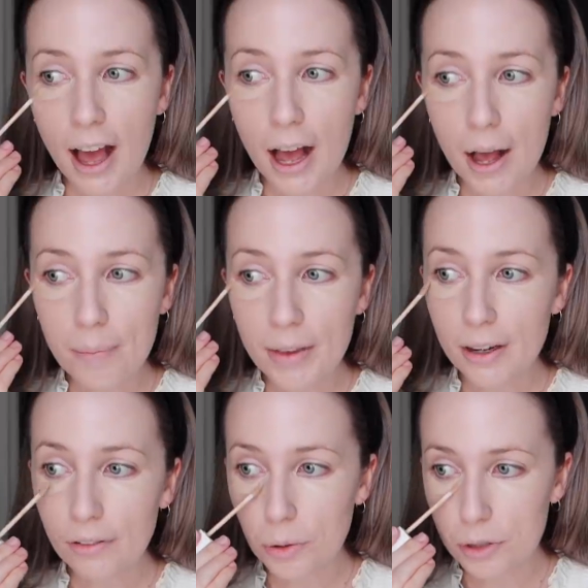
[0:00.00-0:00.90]
Um, and
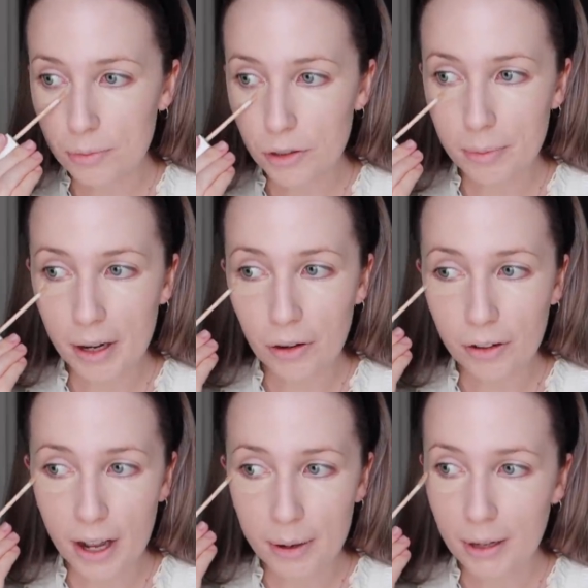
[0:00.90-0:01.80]
of course I'm doing my
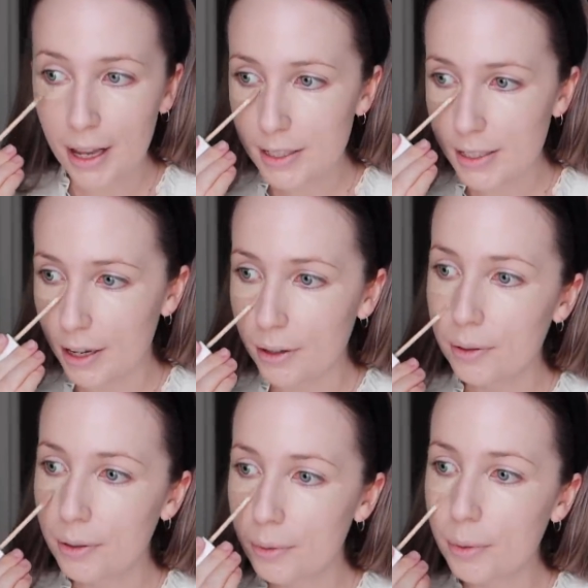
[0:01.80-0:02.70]
online plant
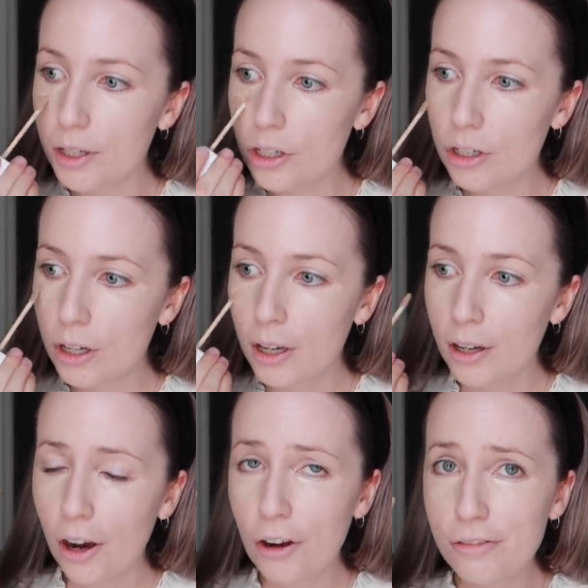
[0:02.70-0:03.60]
sale, which
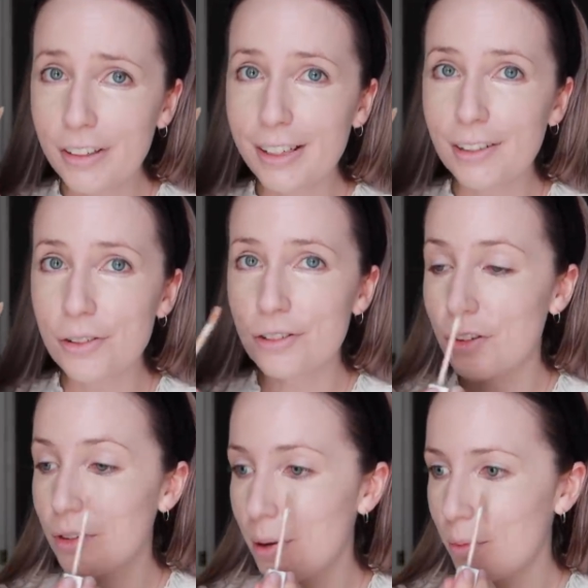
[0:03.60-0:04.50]
hopefully those of
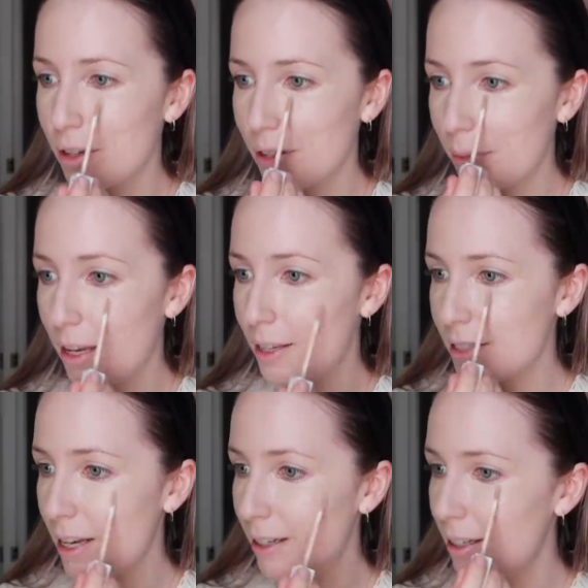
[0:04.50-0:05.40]
you that wanted to plant
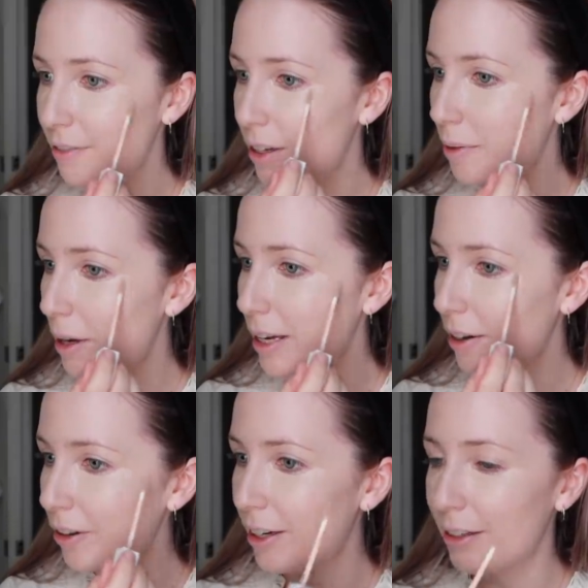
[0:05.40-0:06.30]
and live in my
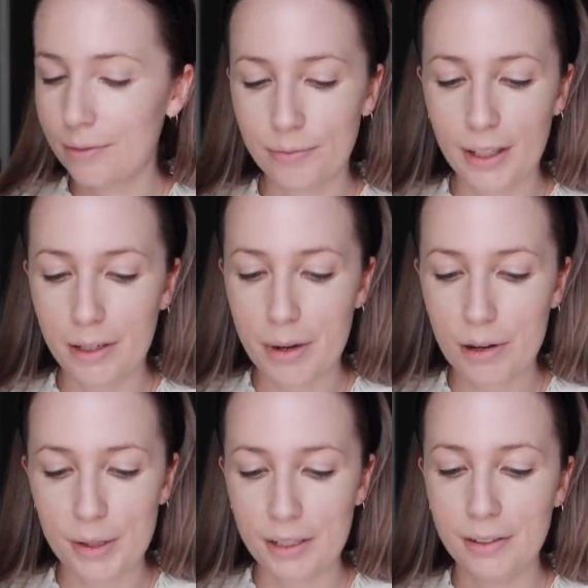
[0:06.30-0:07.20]
area in
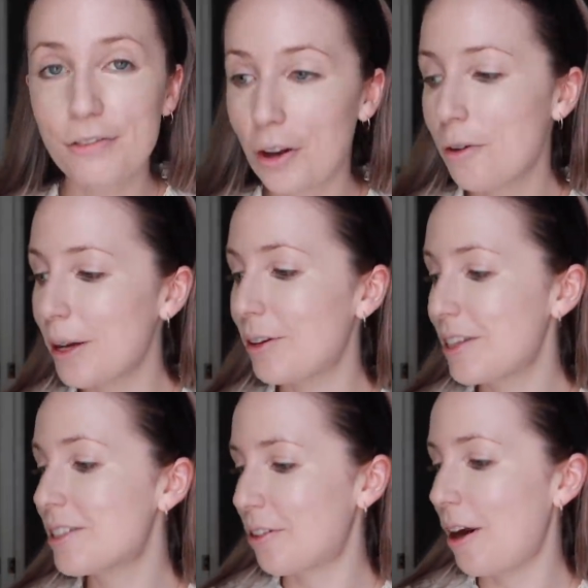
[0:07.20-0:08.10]
Melbourne, follow me on
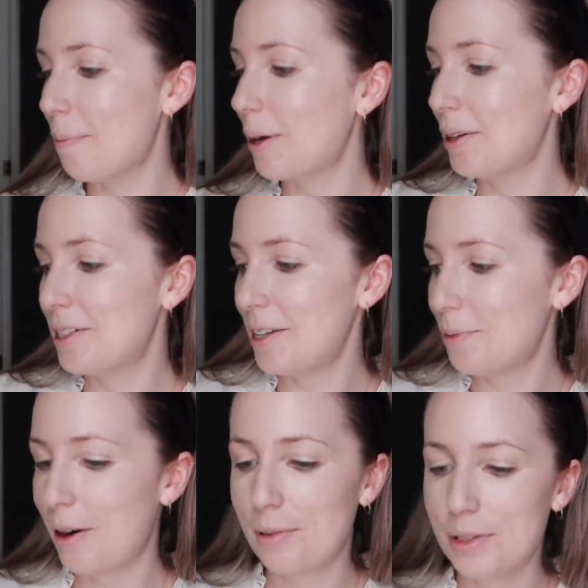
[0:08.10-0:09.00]
Instagram, because that's
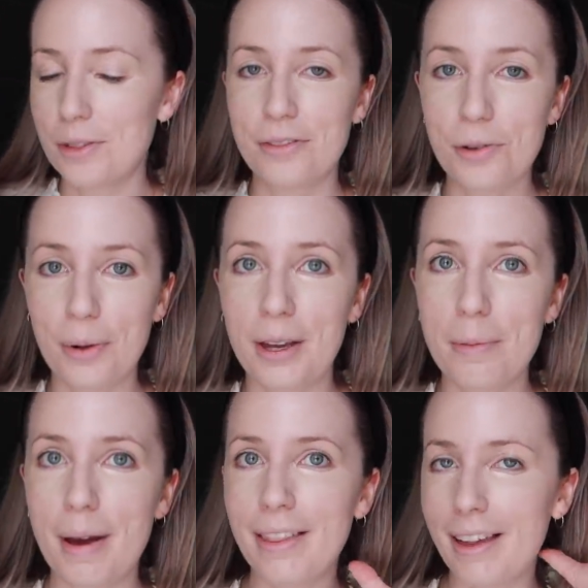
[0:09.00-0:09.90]
where I was sort of talking
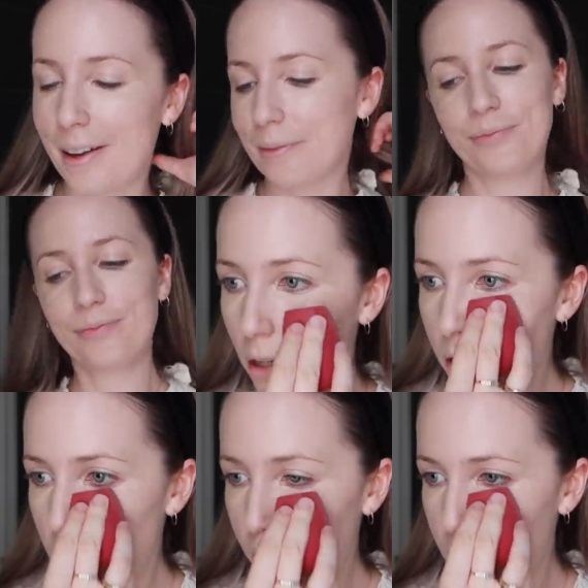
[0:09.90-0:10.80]
about that.
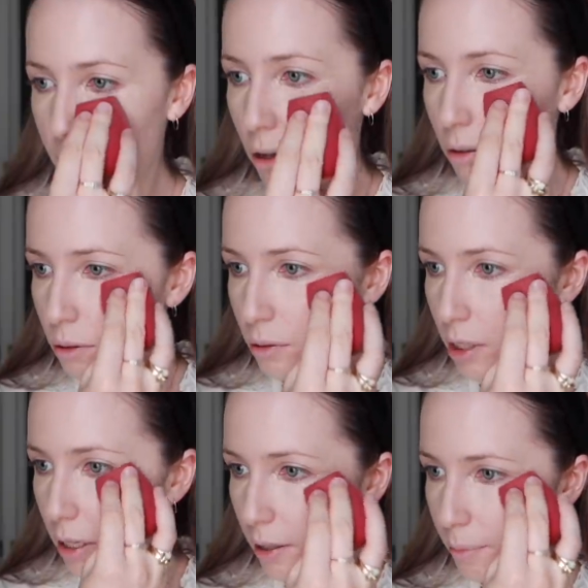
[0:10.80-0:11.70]
Lots to be sold,
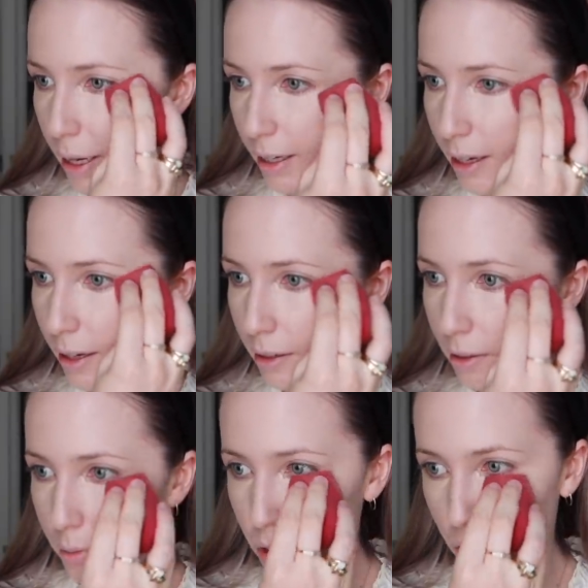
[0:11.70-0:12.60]
but yeah,
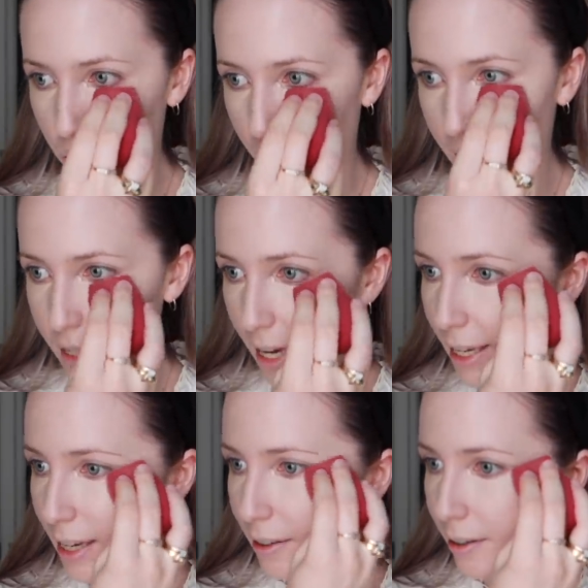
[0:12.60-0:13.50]
we're sort of like
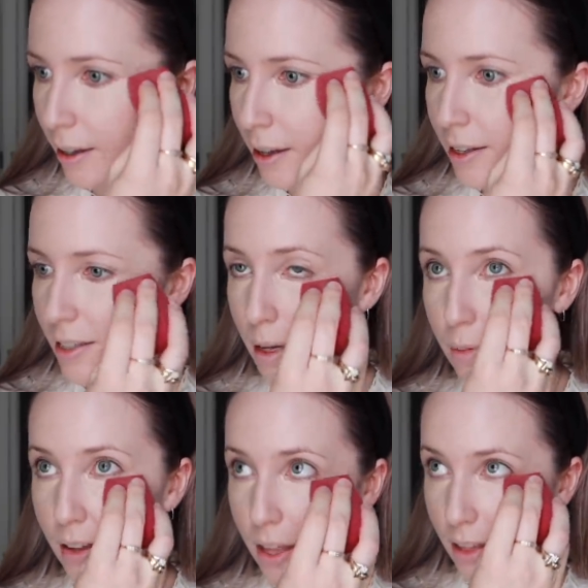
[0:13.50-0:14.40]
taking some
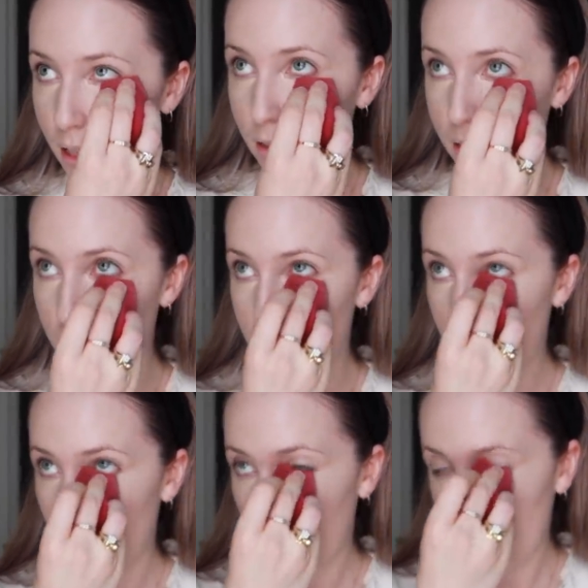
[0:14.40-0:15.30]
of our things,